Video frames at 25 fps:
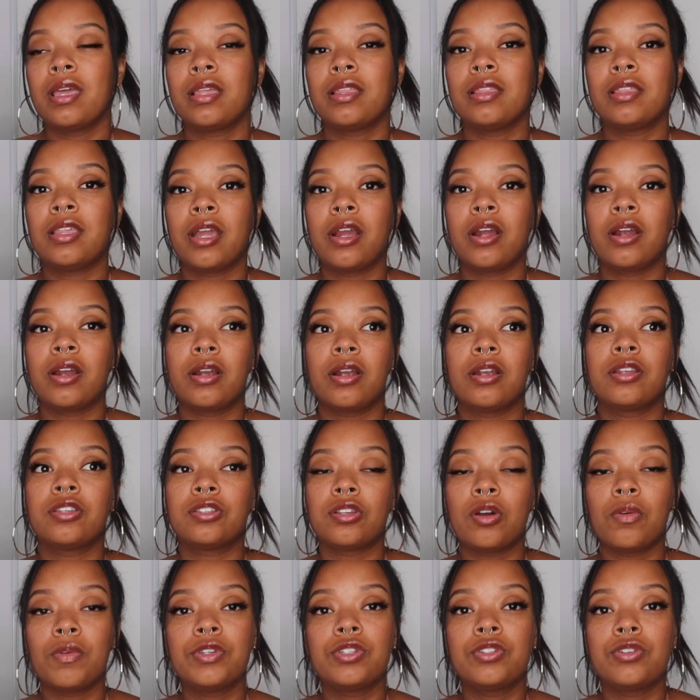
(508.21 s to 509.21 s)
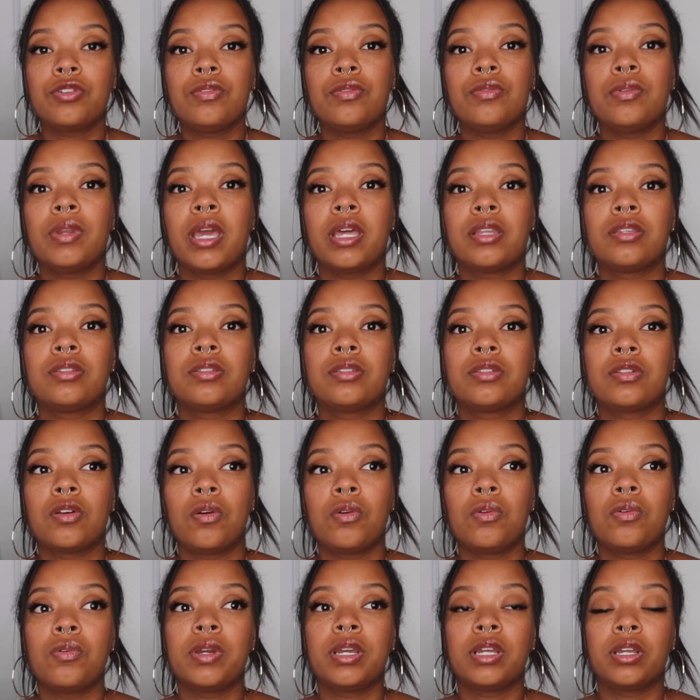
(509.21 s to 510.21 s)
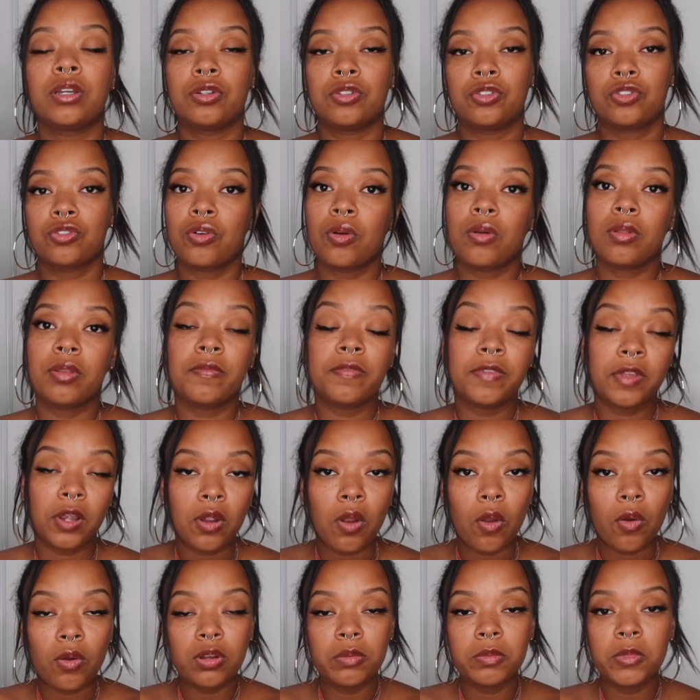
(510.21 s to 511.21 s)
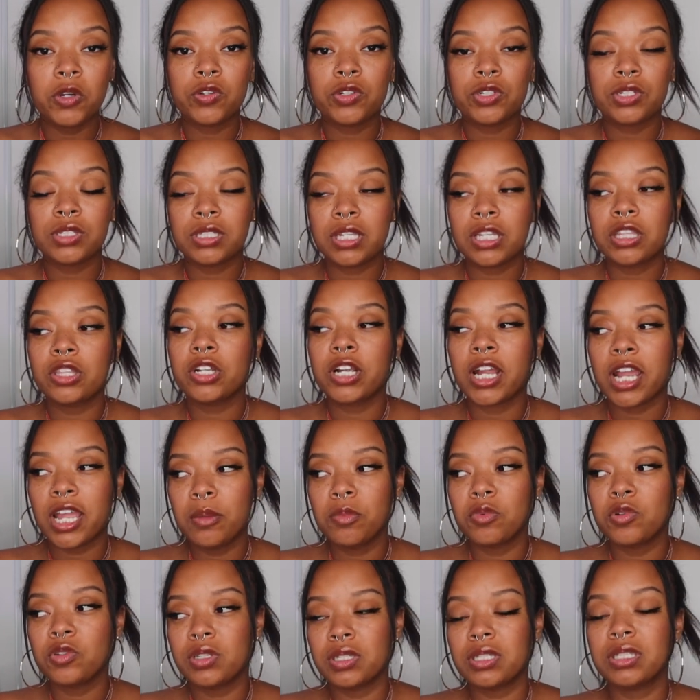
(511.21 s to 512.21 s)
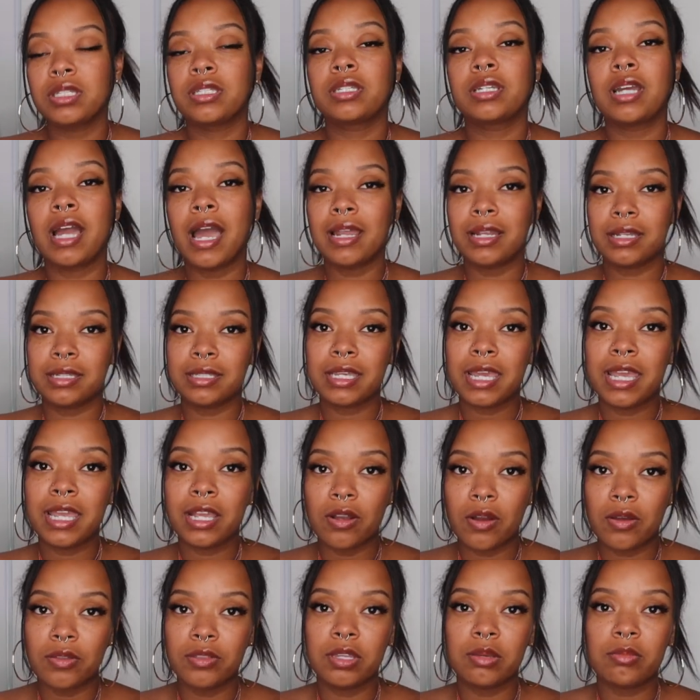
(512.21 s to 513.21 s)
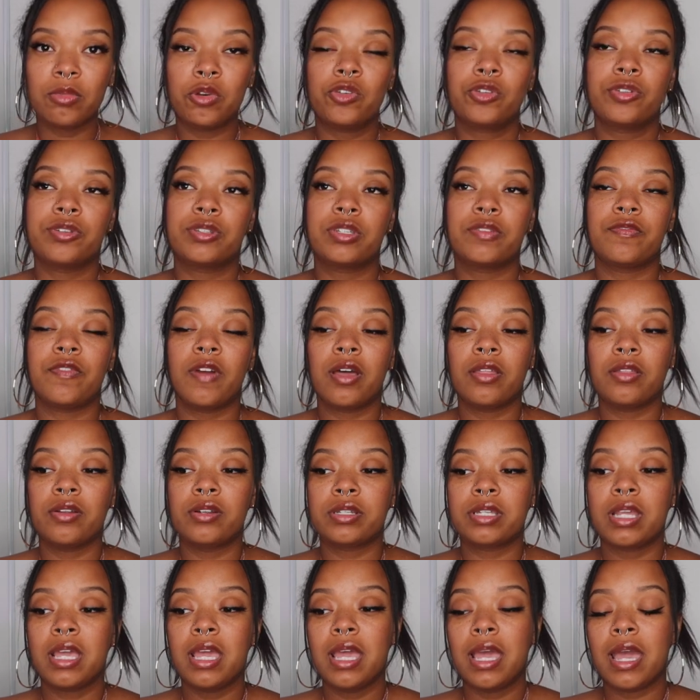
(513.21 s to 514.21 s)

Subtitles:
they're so in tune and so in control of their own emotions that they're able to kind of take on the emotions of others